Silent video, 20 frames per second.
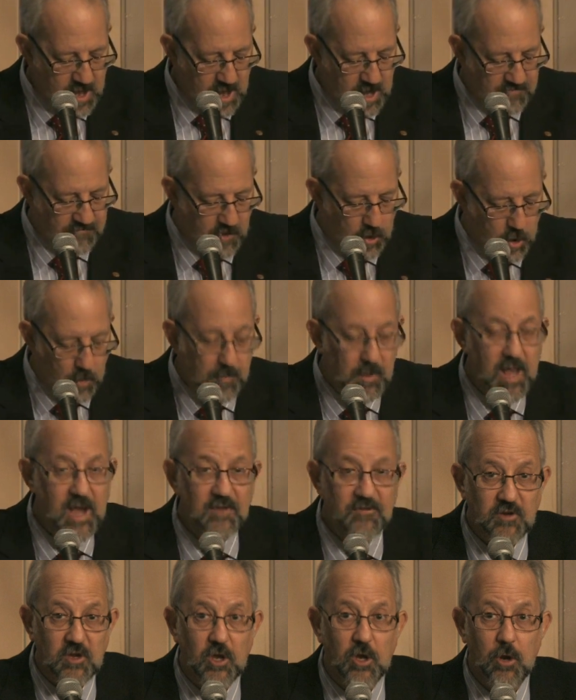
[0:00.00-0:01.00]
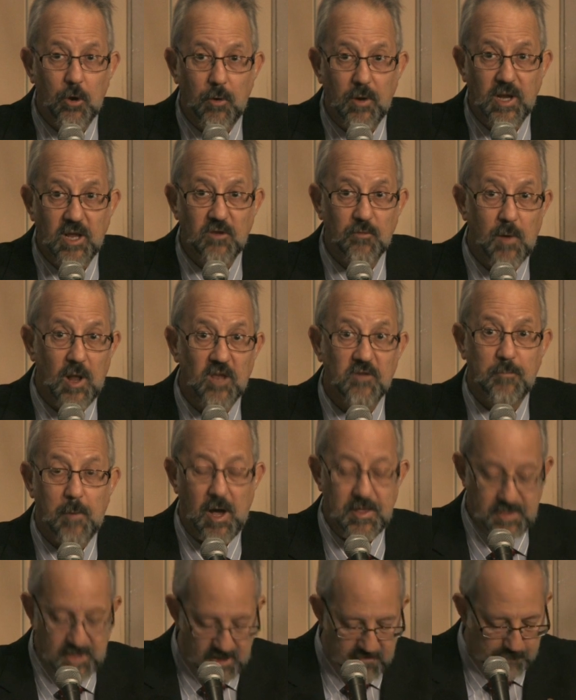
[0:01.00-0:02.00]
and of Homeland Security, as well as
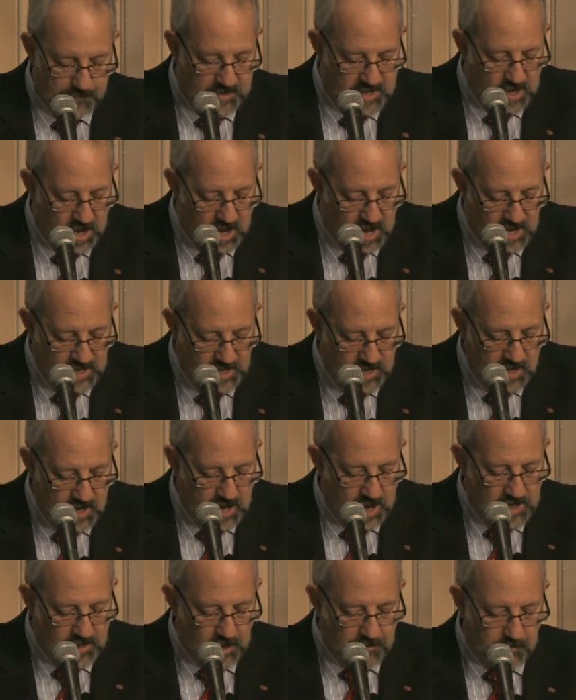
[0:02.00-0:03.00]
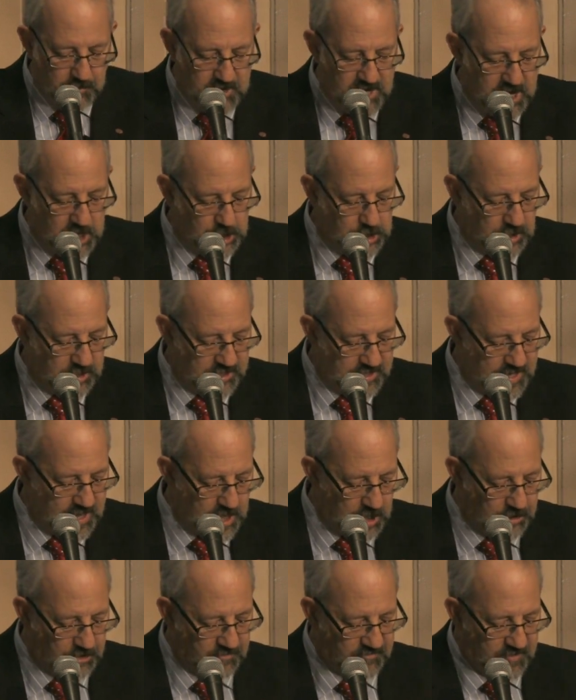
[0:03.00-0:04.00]
by the FBI and other national
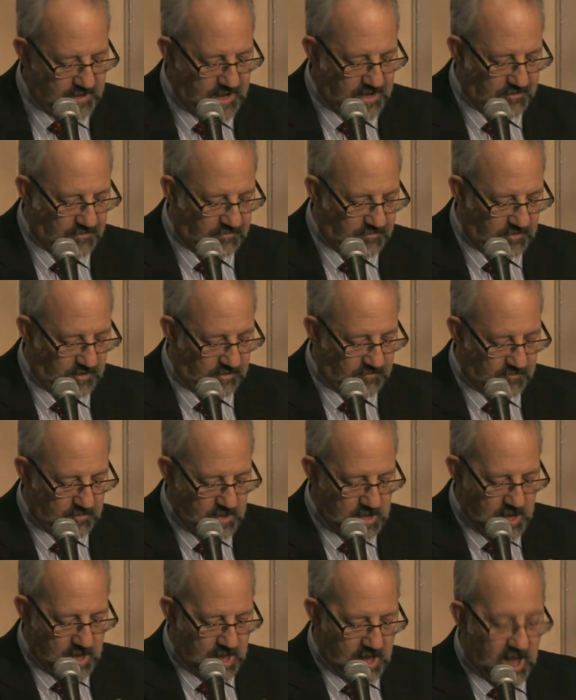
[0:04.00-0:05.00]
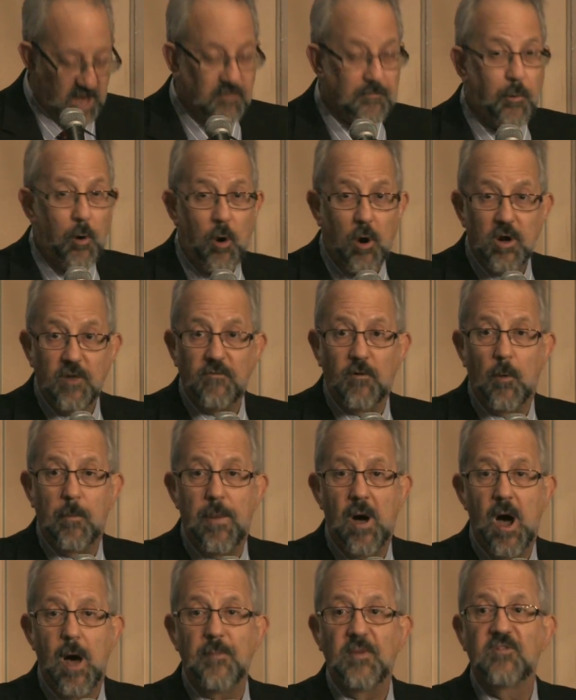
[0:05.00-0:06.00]
intelligence agencies, as part of
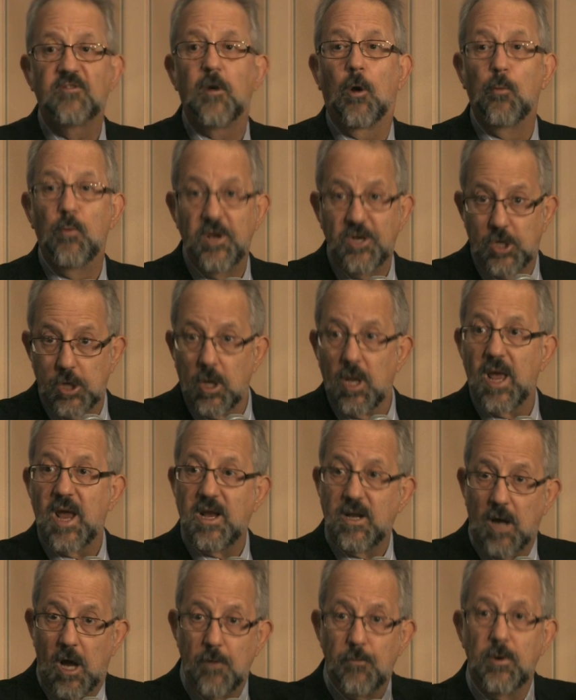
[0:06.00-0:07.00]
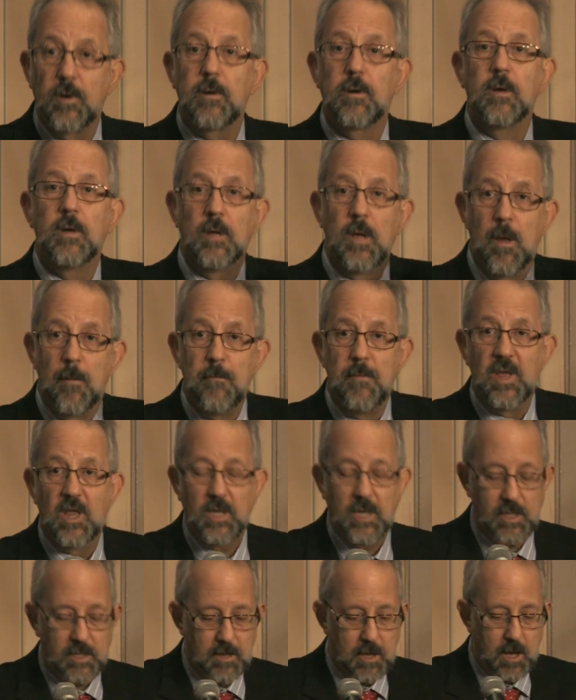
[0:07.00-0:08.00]
Obama's original $800
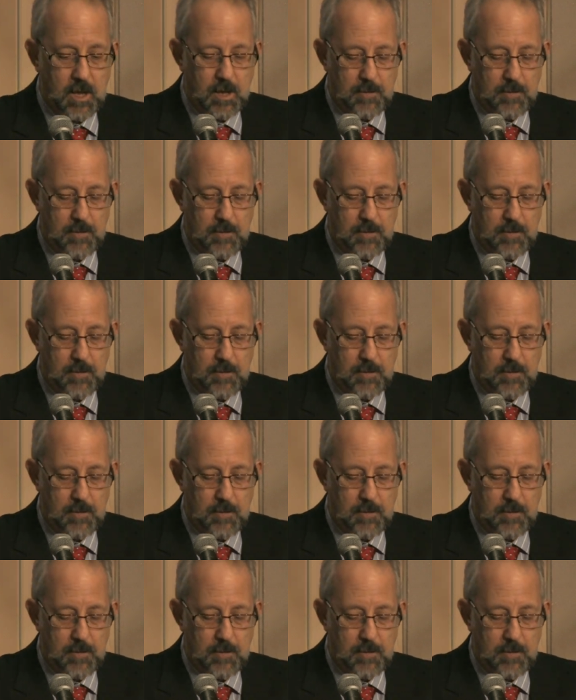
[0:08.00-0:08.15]
billion